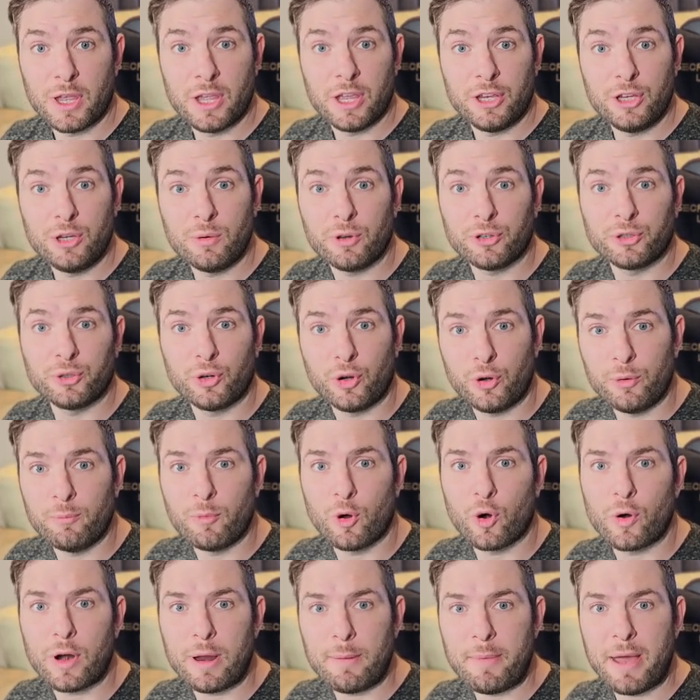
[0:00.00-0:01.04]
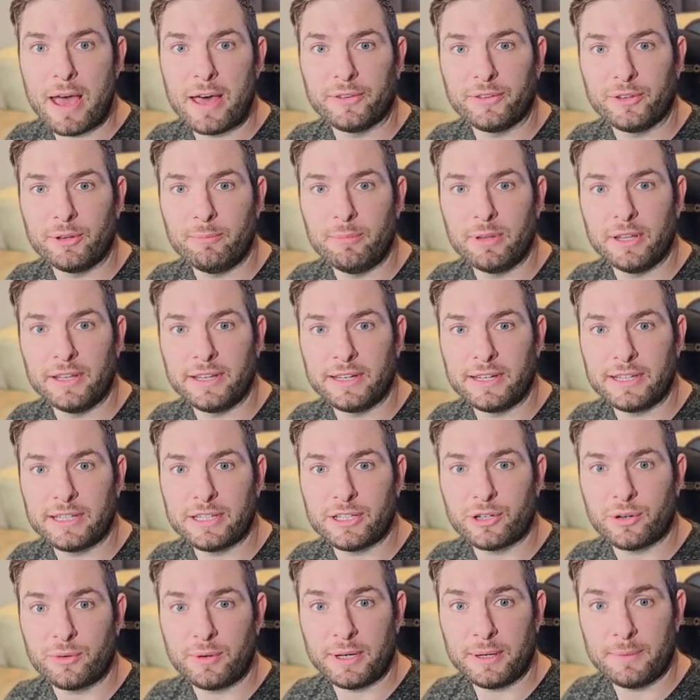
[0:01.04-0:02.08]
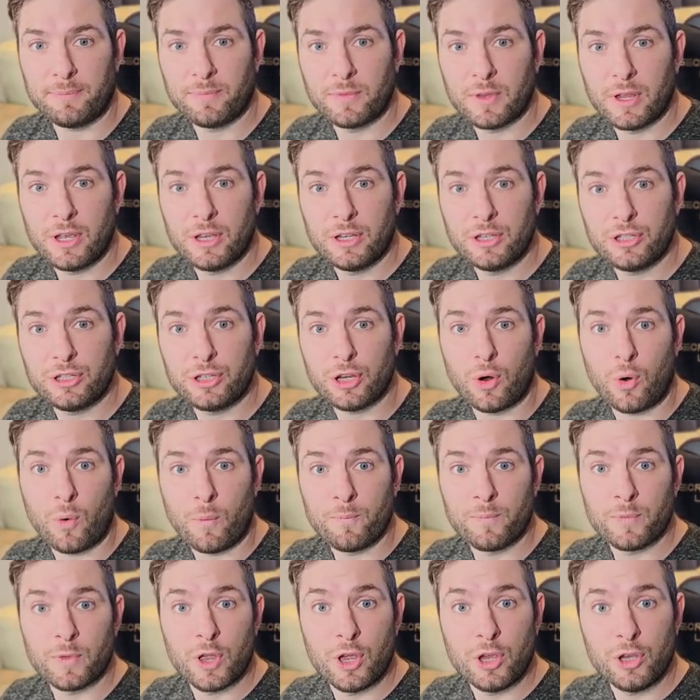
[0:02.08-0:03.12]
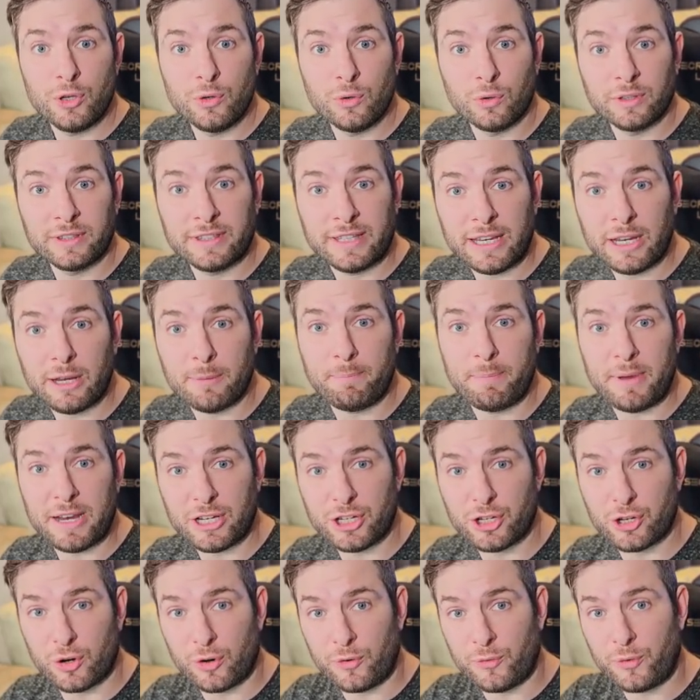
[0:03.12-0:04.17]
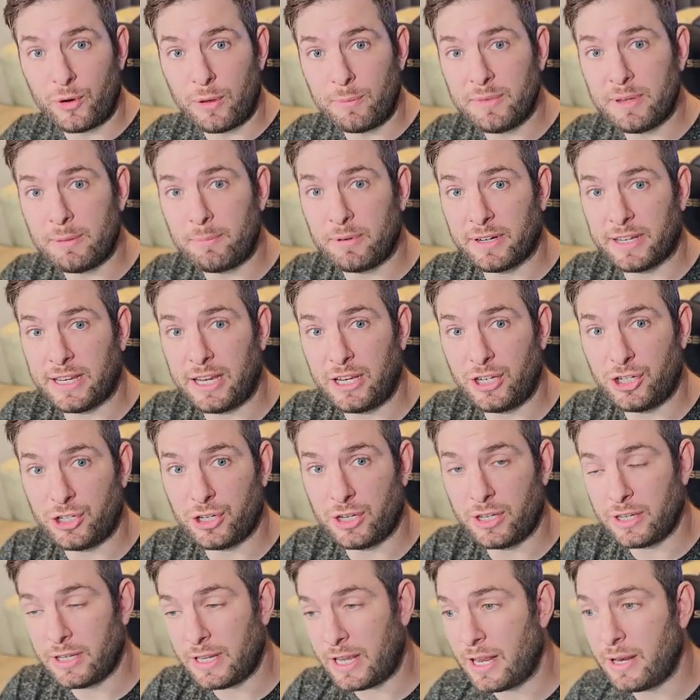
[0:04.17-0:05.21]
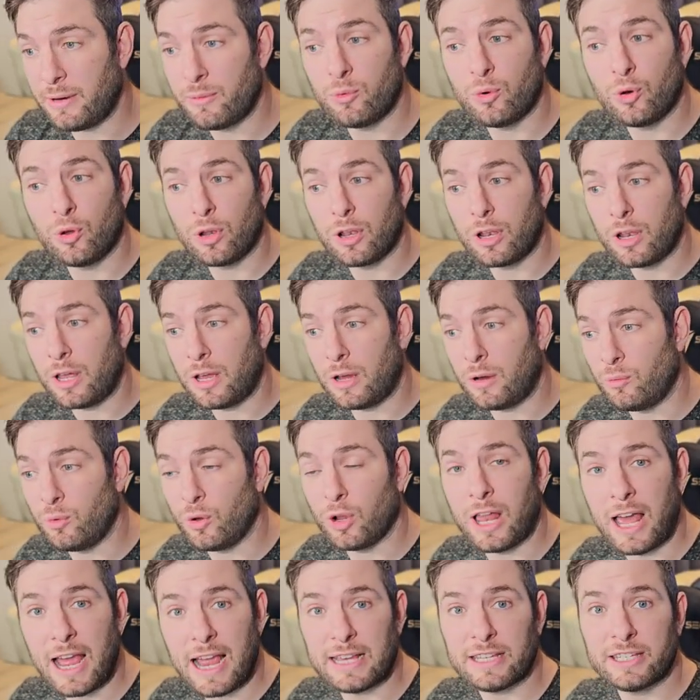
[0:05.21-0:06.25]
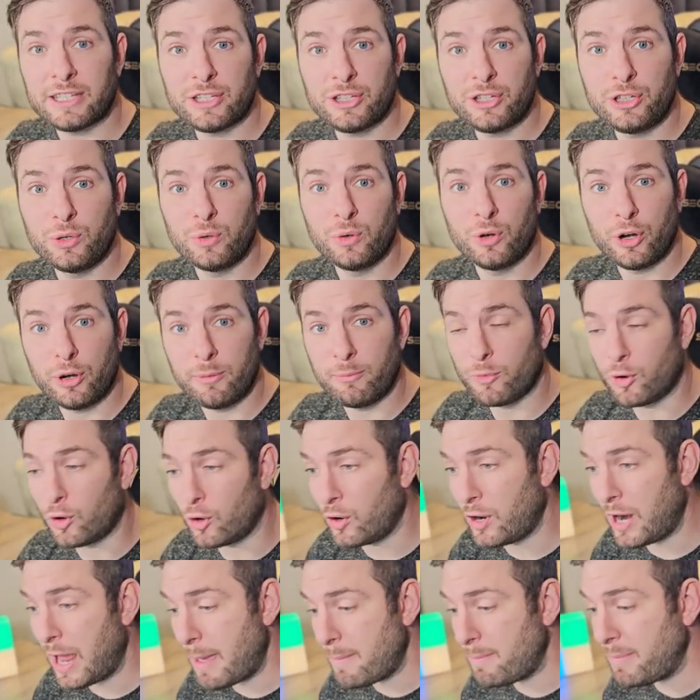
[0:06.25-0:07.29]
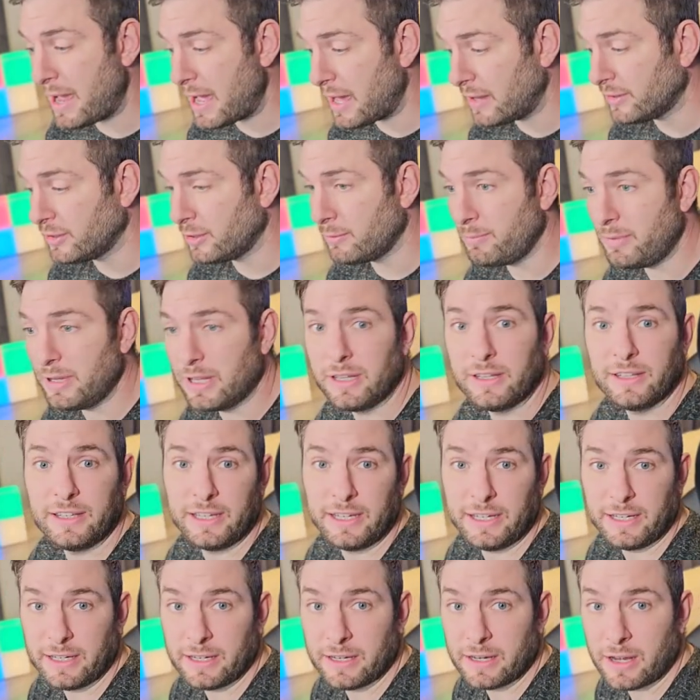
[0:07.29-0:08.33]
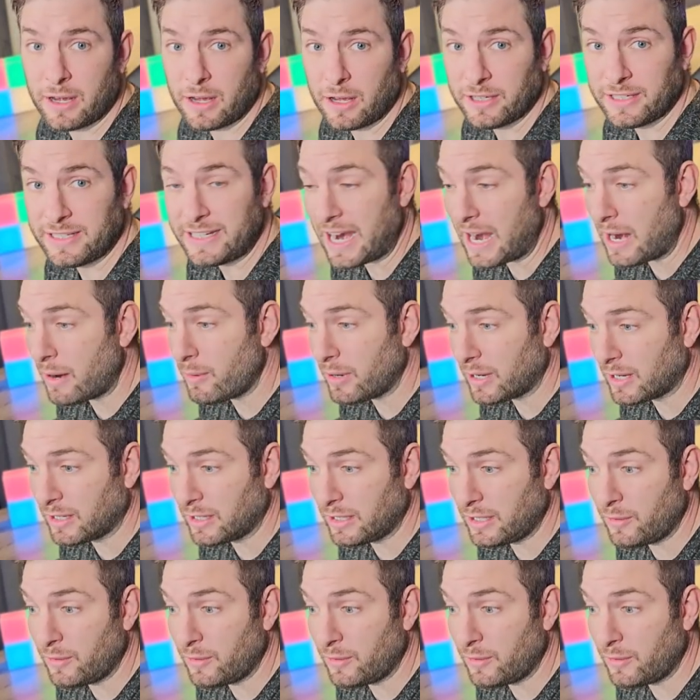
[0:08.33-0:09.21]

You want to learn more about the building history. So you'll take a picture from the application and we'll, we'll ask to learn more about the building uh, directly